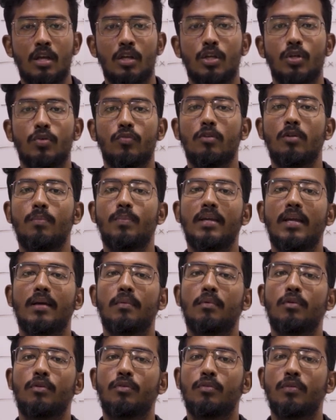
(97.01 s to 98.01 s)
you will be
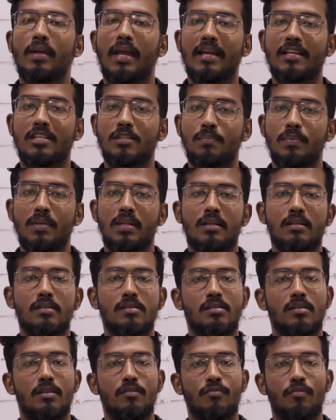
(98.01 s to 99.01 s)
able to
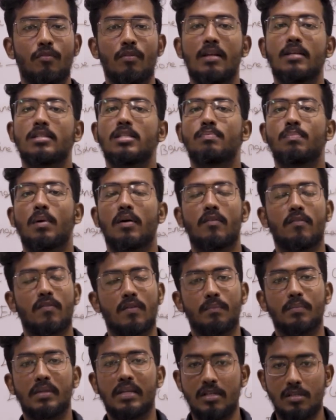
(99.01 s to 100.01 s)
experience the fullest power from the